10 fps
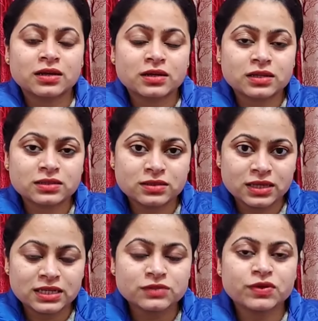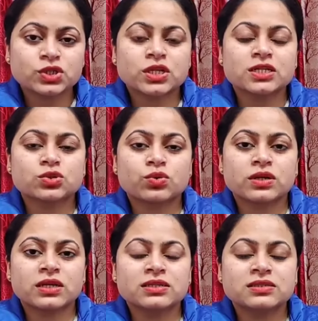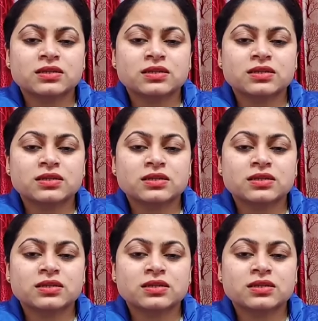these fictional stories